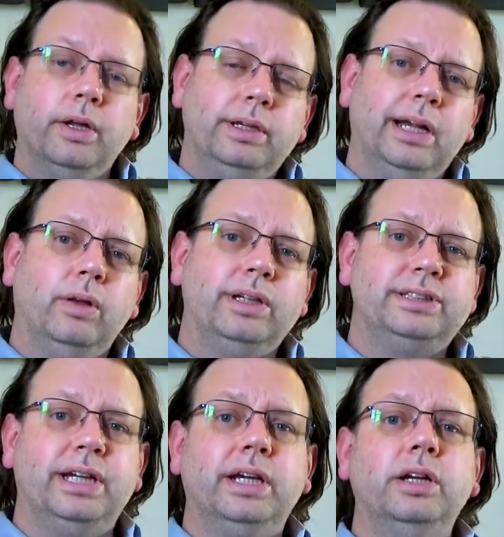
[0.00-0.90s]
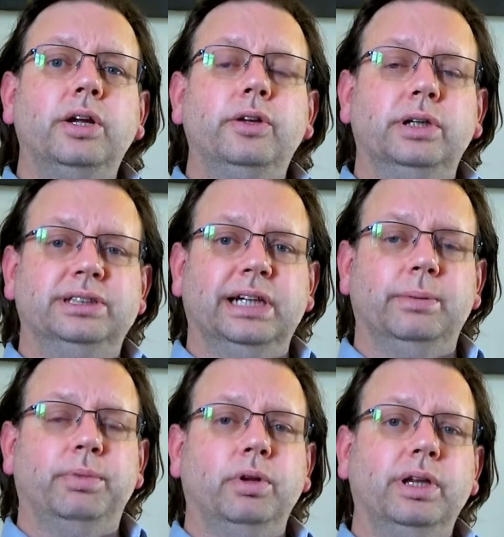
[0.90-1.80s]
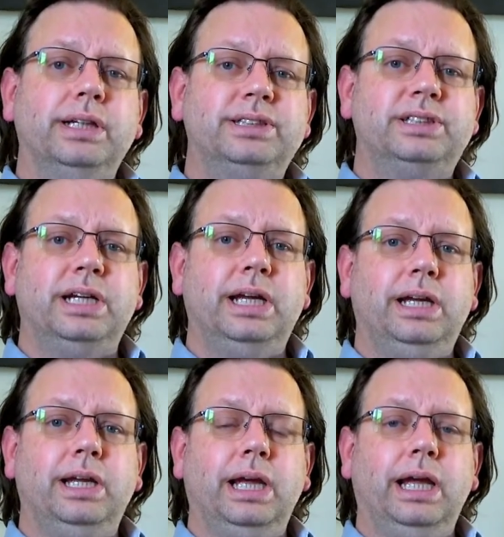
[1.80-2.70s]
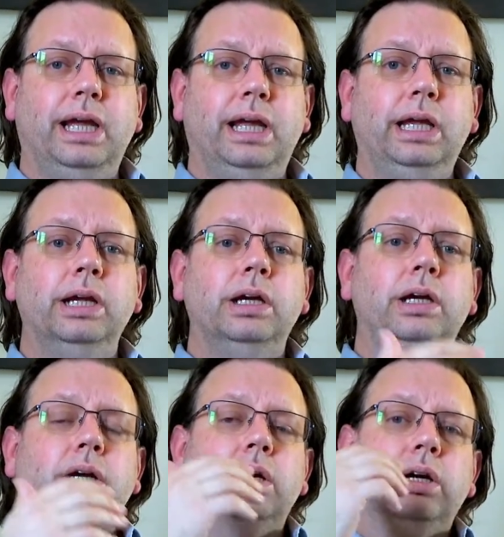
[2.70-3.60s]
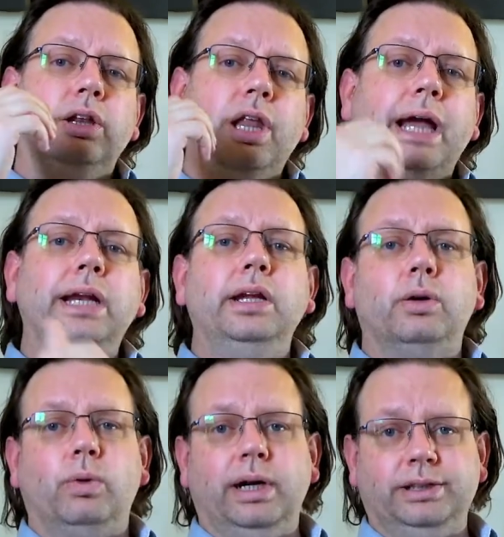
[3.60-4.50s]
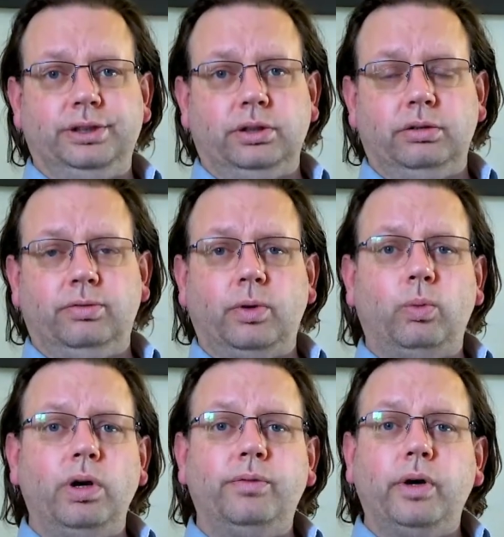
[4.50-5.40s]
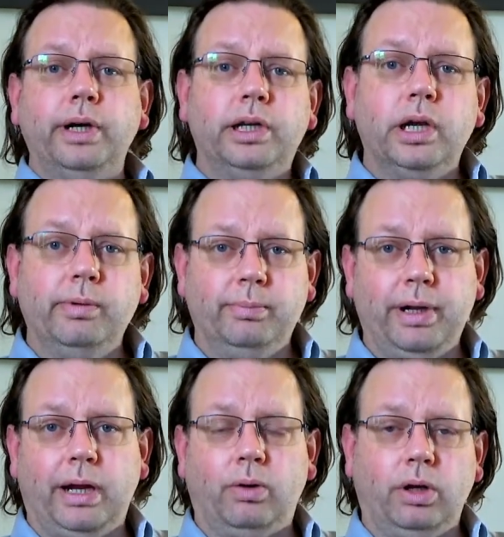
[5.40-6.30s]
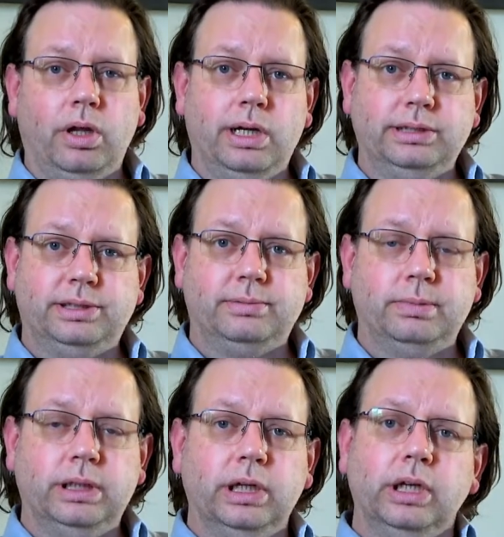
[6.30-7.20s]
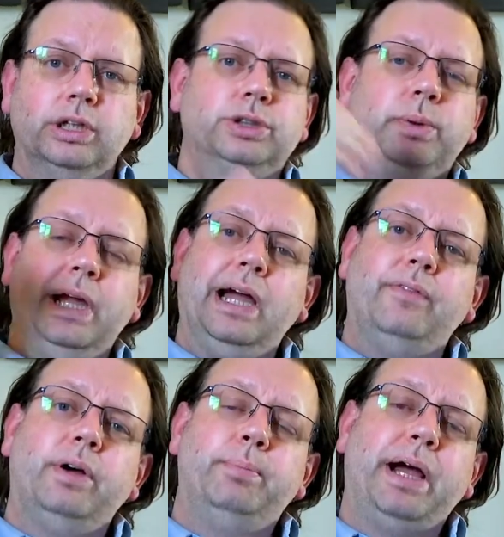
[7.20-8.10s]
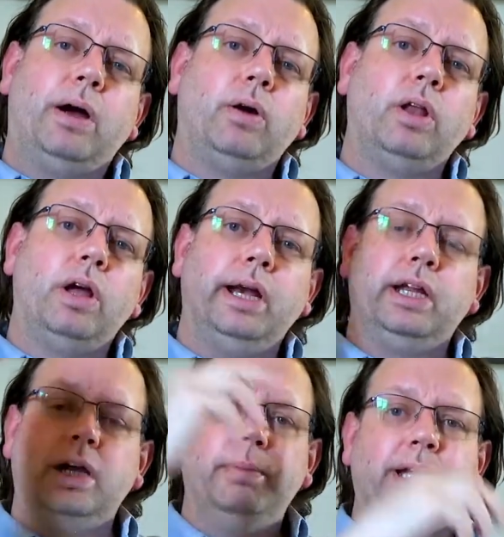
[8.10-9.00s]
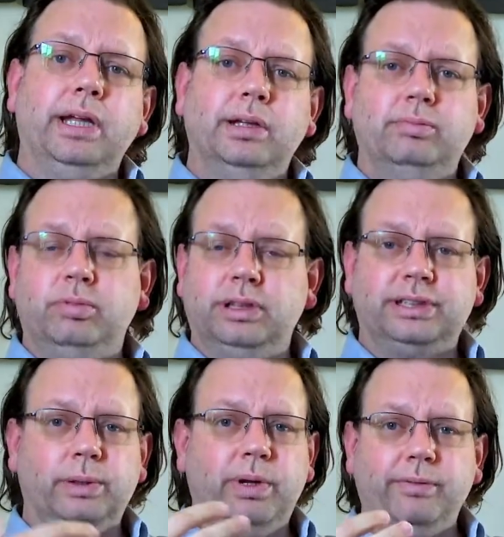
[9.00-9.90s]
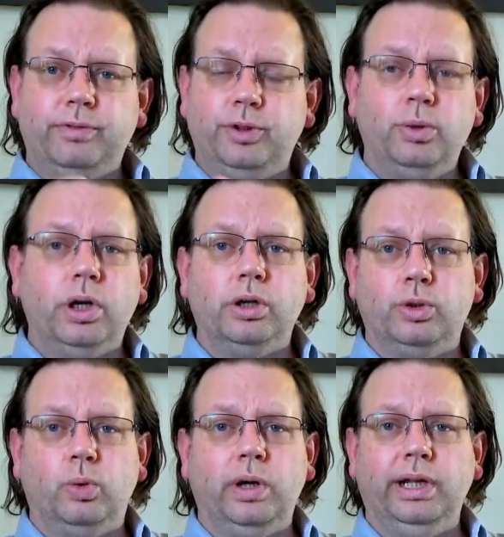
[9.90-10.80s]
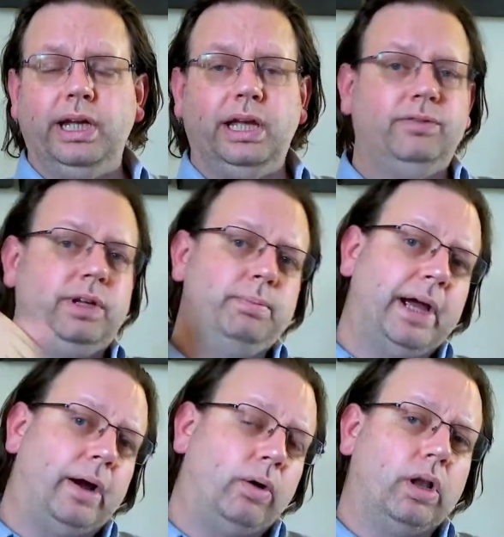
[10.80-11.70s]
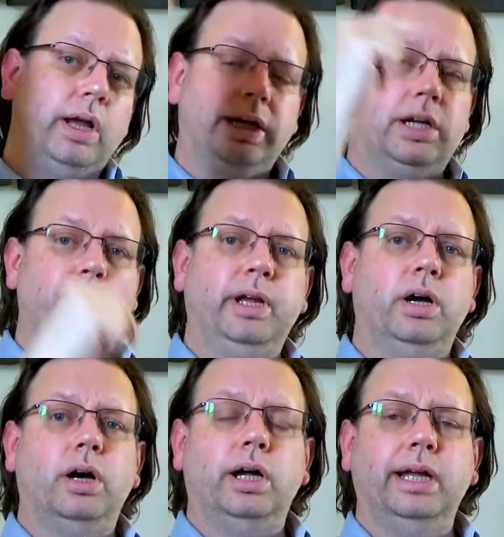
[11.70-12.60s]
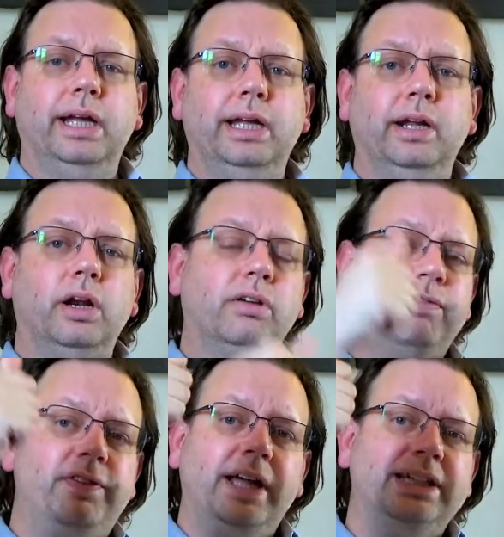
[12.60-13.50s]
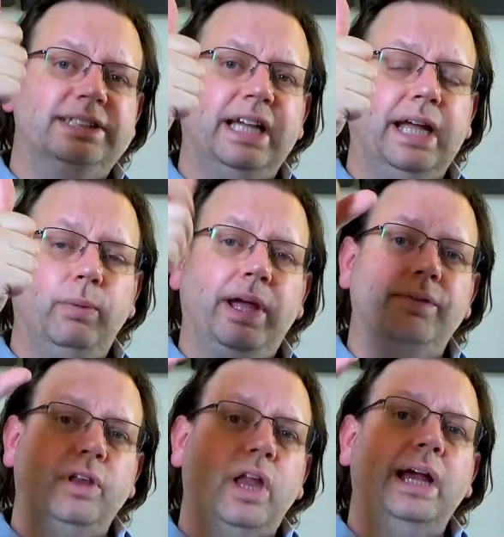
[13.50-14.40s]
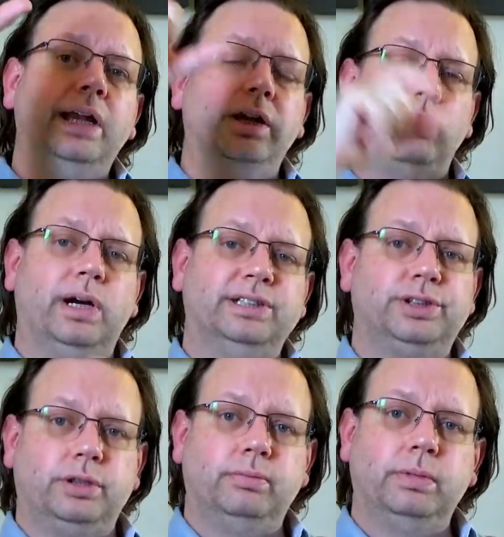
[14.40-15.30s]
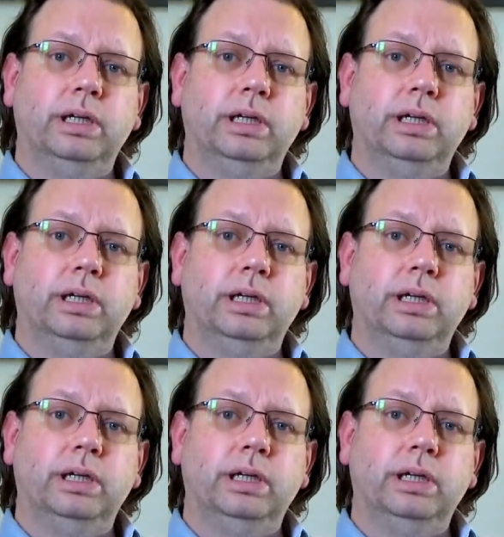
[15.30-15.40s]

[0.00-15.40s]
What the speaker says: Now let's take another example. Let's take a lightning arrestor for one of our incoming power lines. So we have a power line coming in. Let's say we have 220 kV power line coming in, and on phase A we have a lightning arrestor